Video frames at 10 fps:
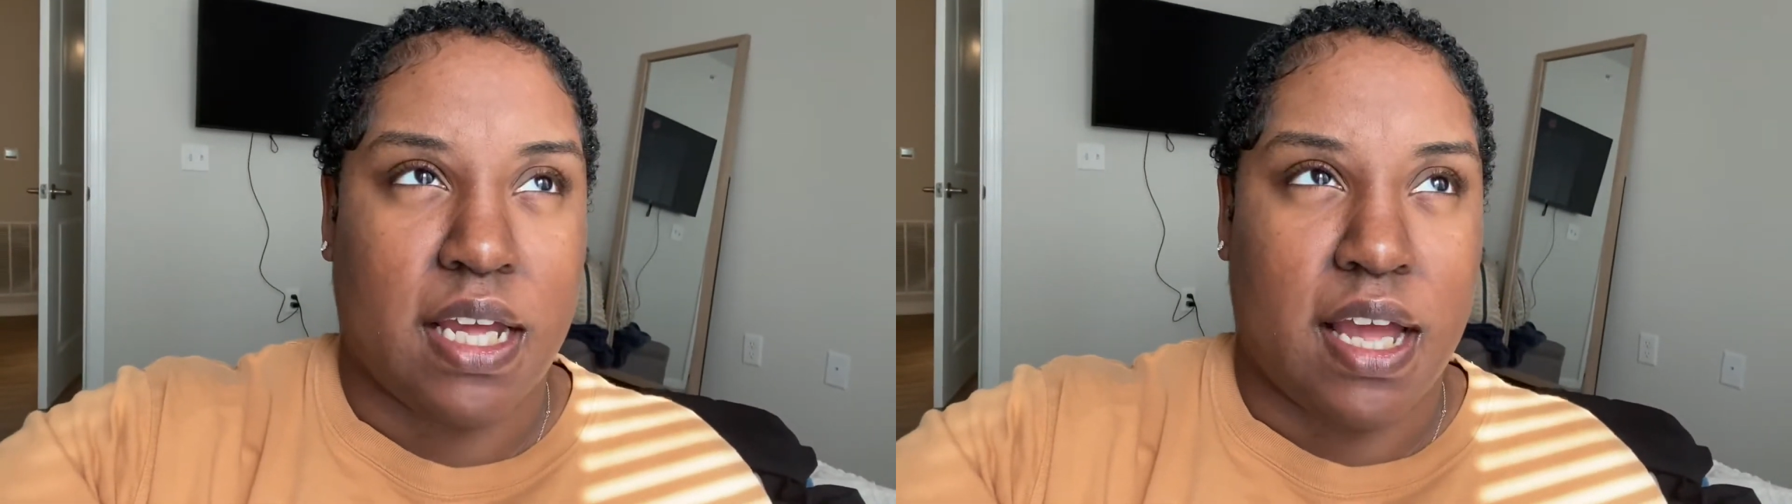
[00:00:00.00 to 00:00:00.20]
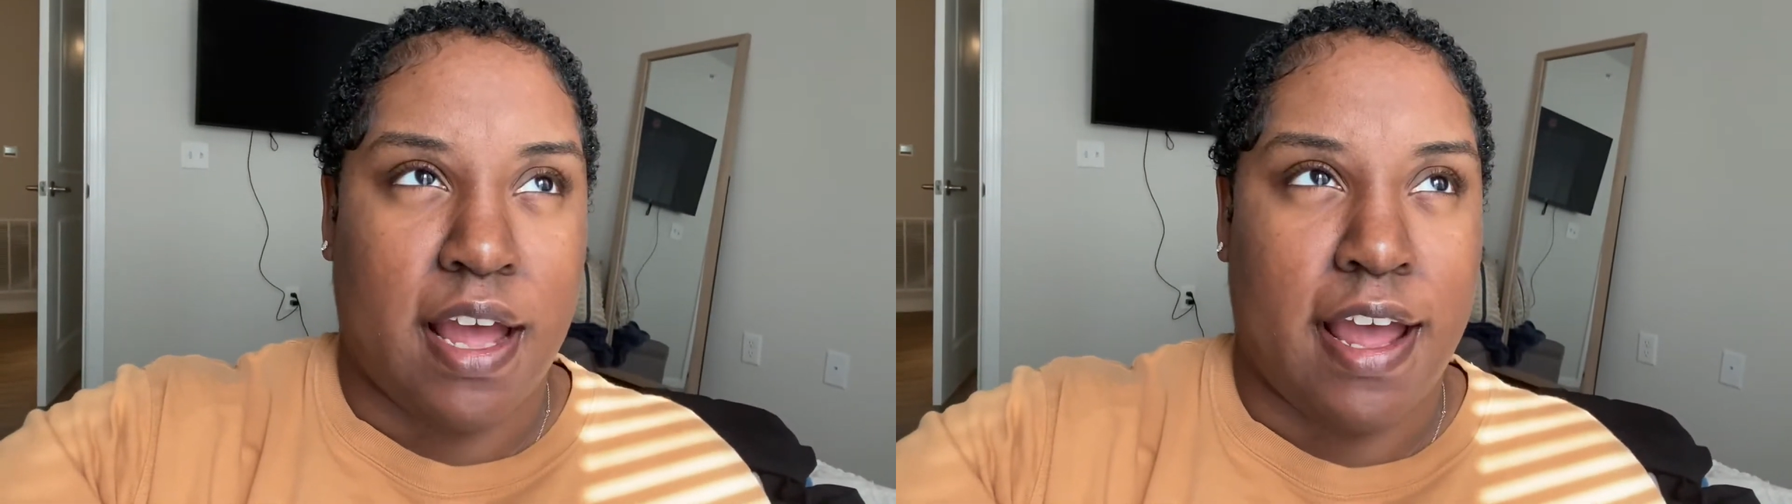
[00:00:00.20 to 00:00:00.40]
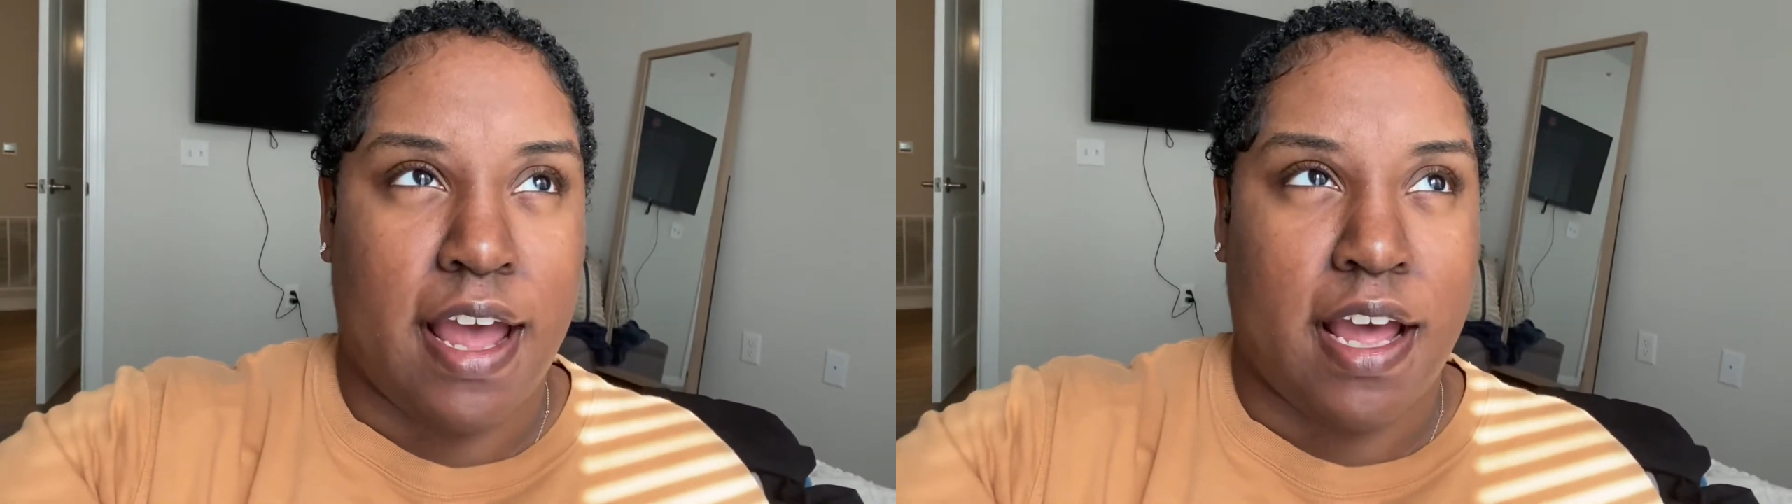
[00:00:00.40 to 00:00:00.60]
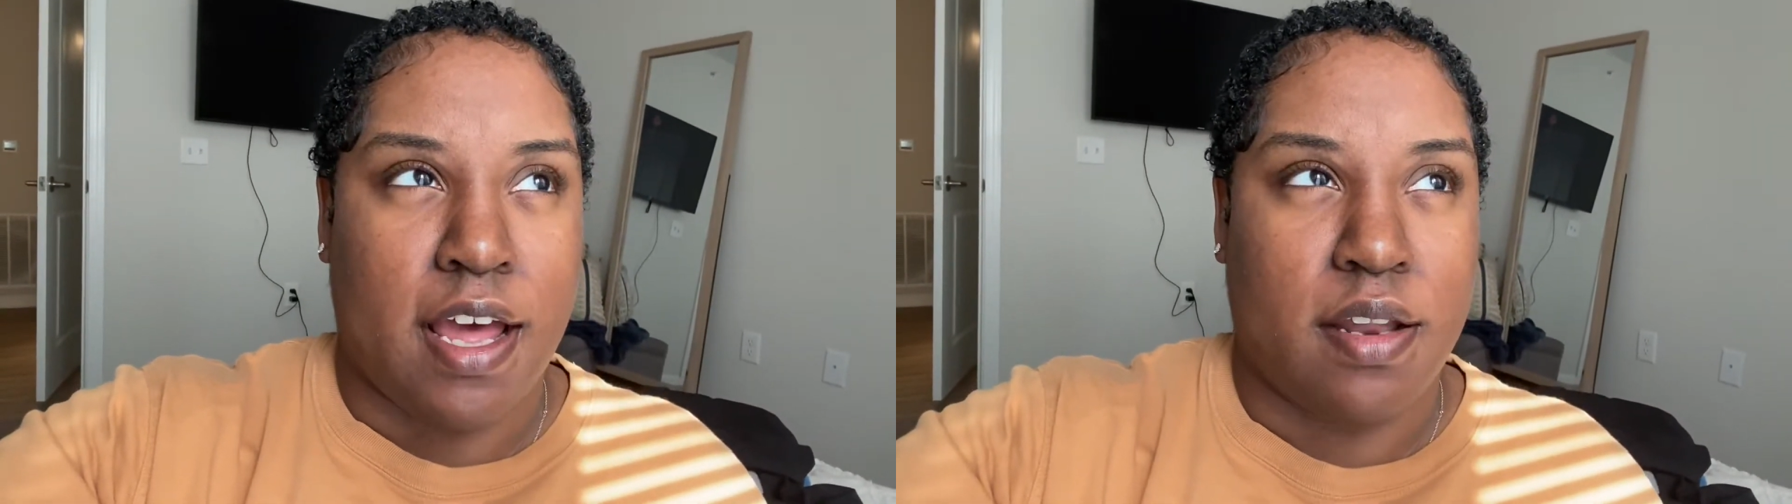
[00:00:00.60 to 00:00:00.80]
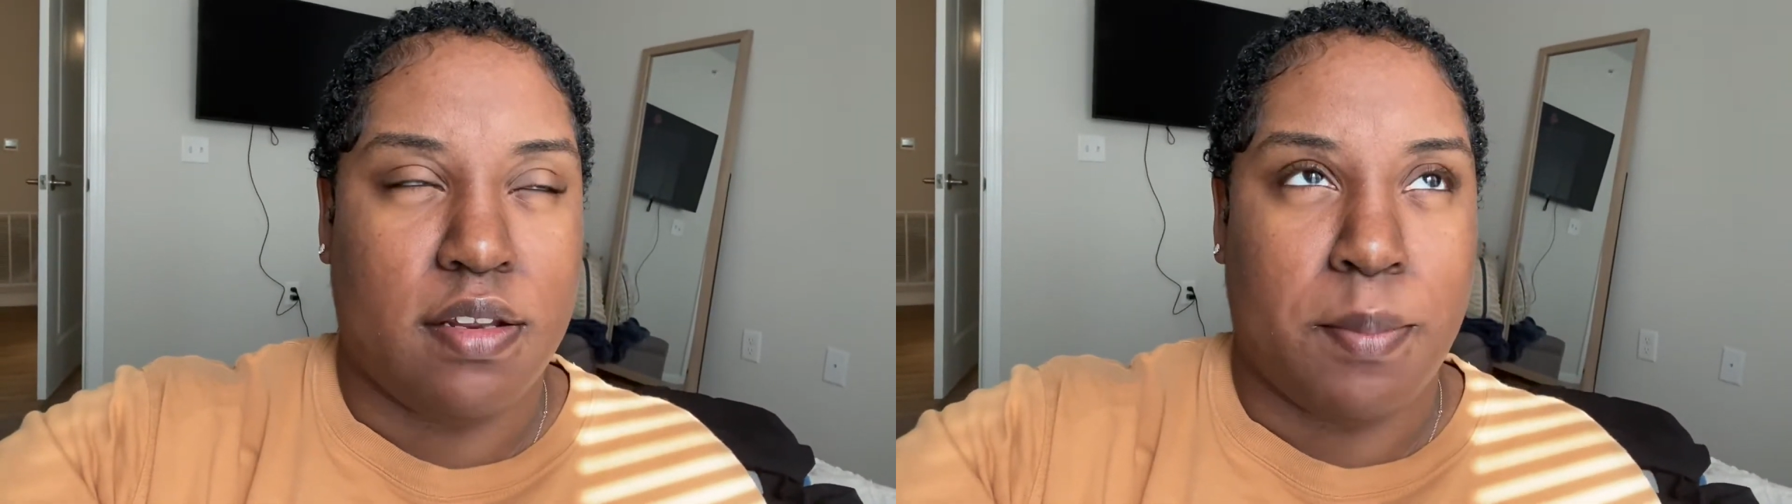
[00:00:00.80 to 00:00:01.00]
I
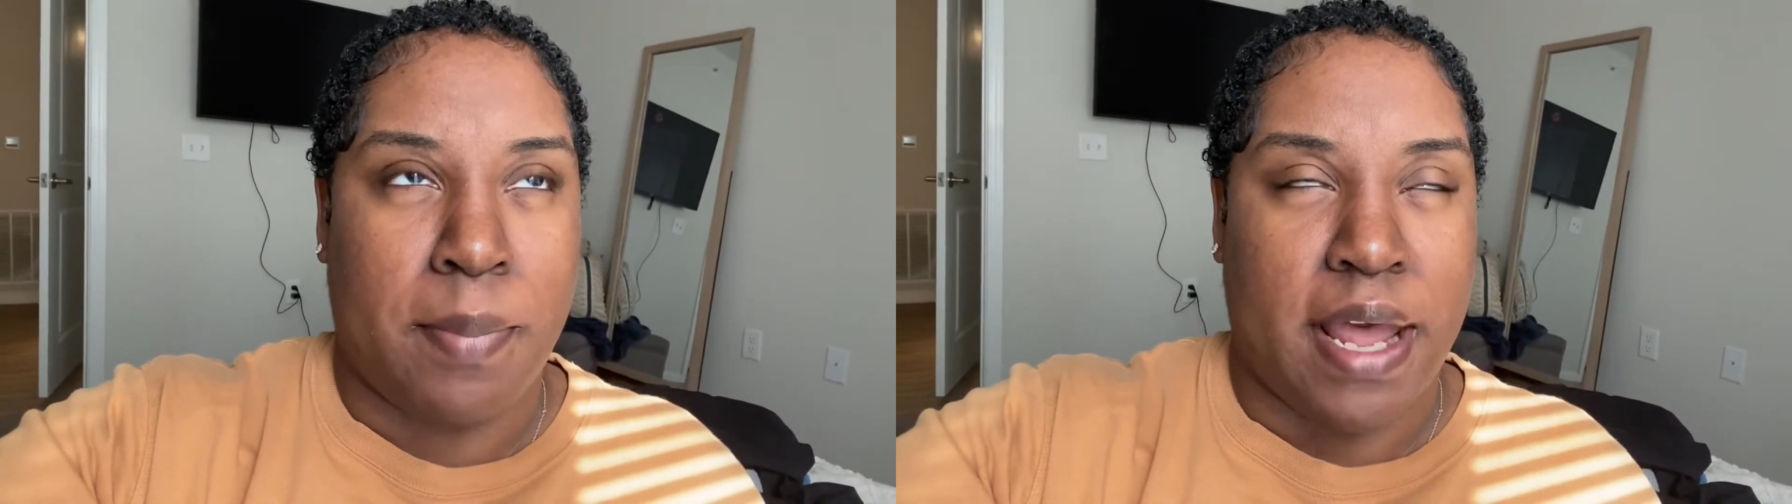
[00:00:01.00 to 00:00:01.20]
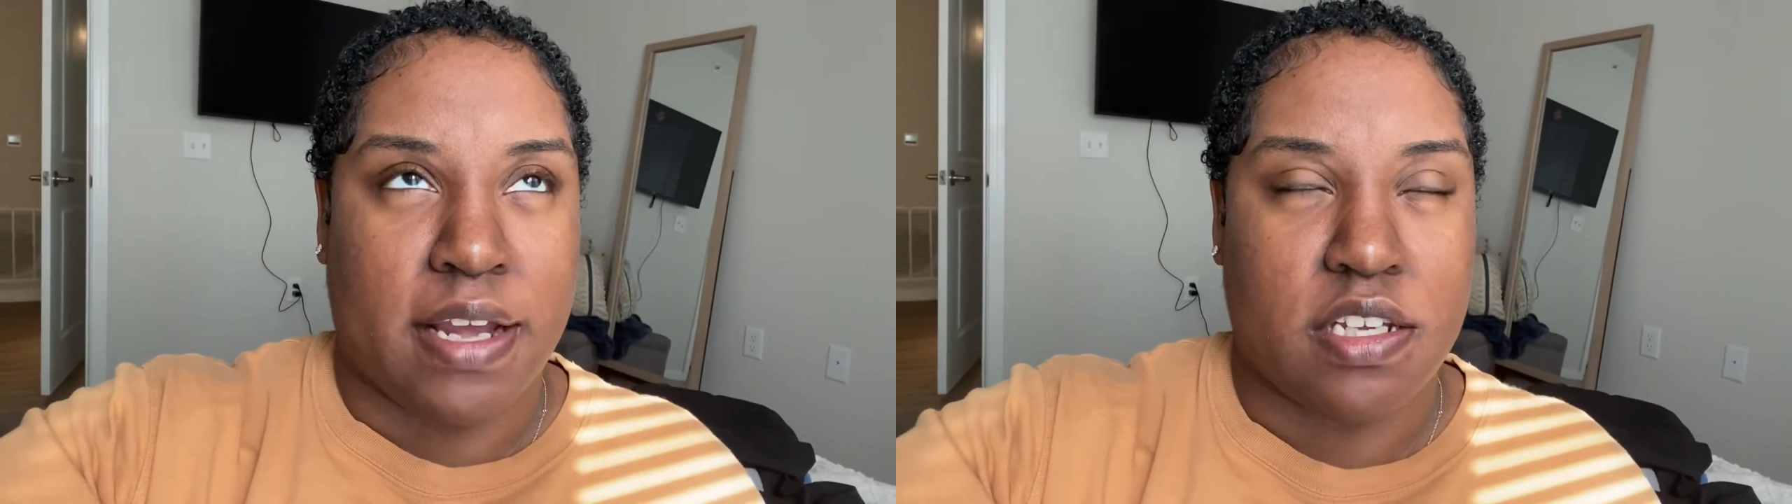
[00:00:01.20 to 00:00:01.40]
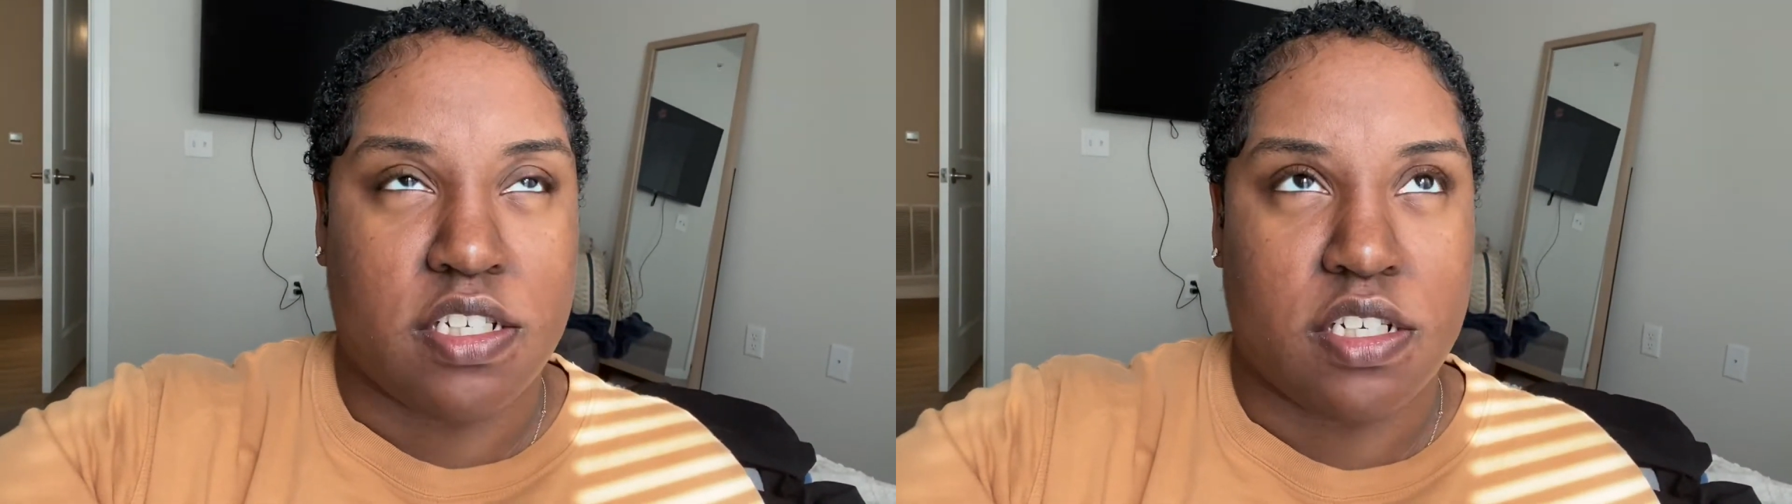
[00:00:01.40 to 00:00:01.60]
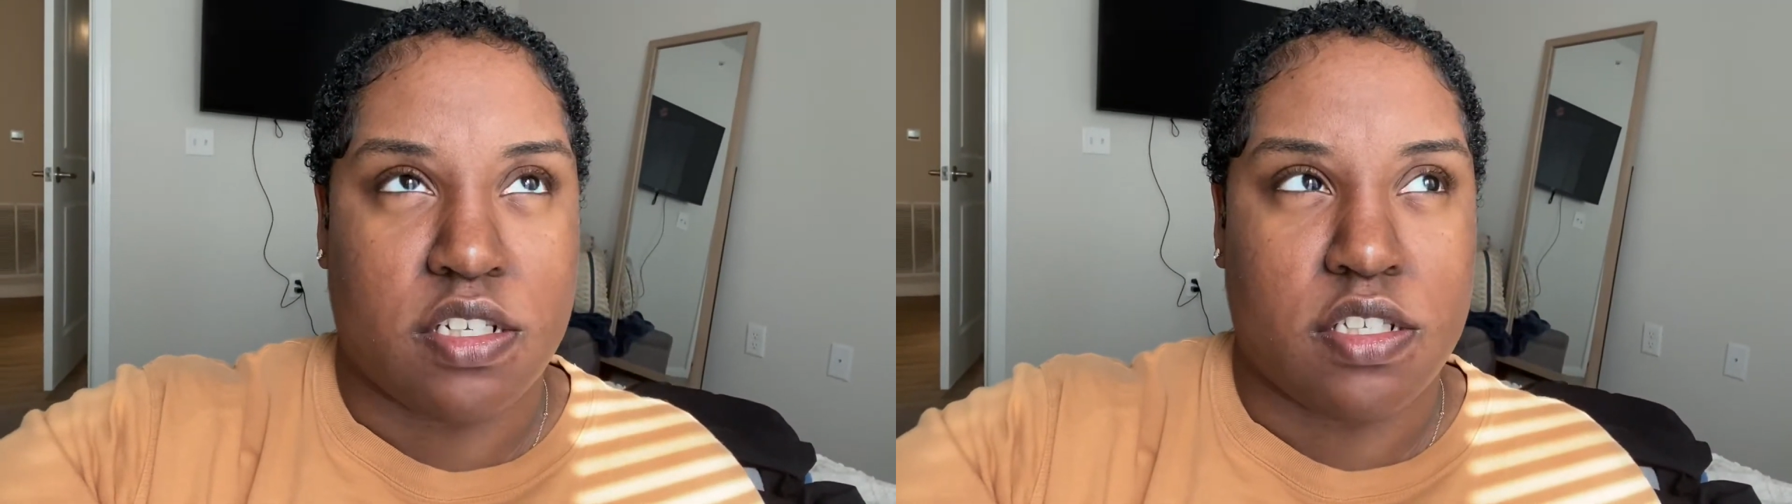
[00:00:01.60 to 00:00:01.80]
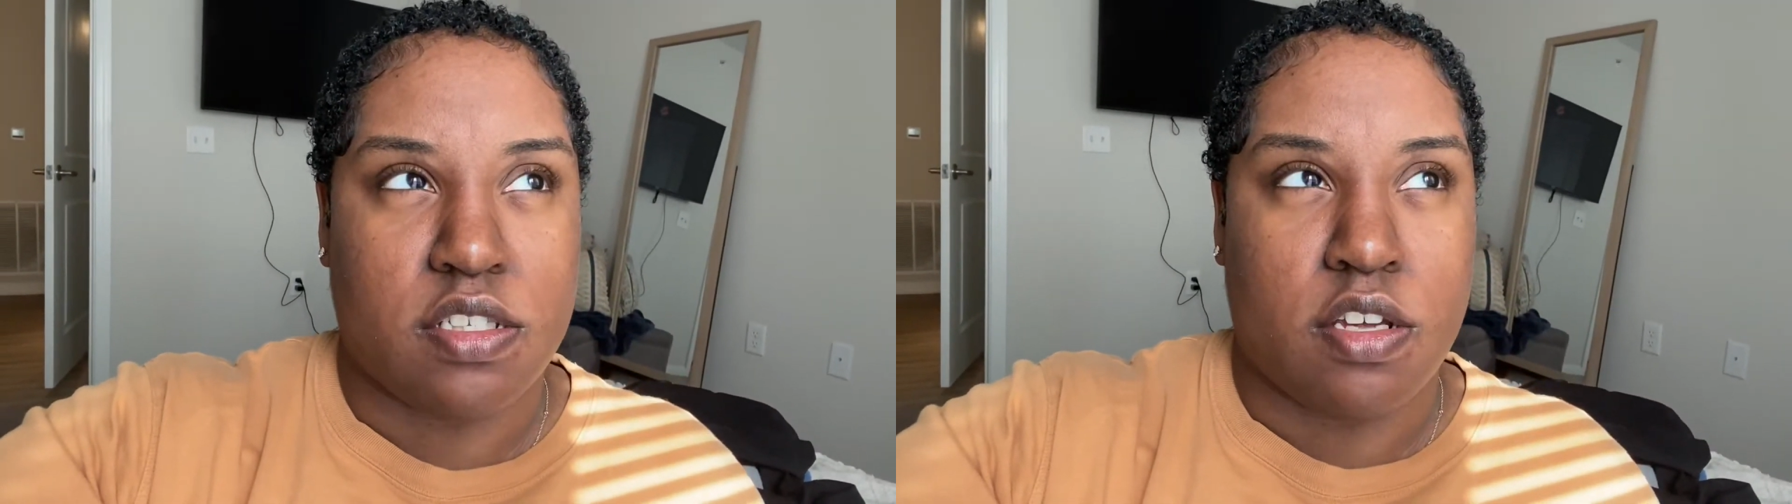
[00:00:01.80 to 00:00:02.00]
had
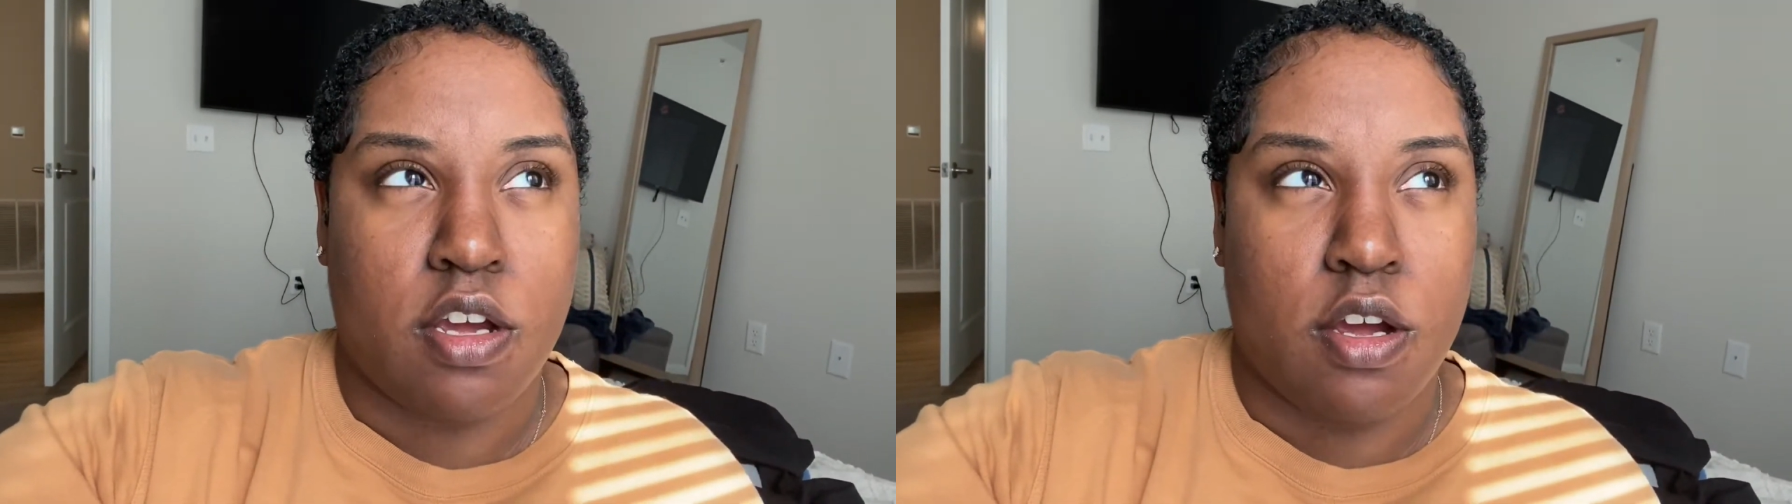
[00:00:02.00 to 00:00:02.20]
packages